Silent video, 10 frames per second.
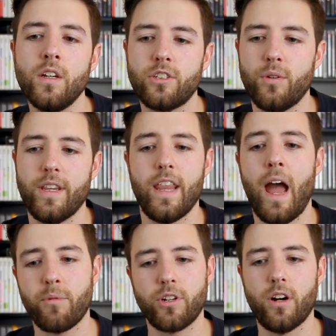So in
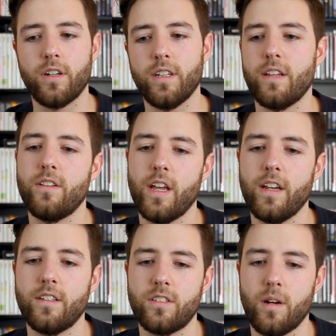that regard, it,
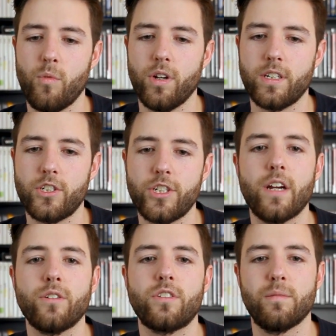it somewhat
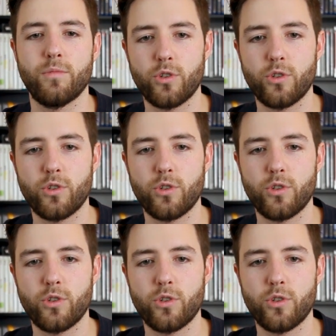shares some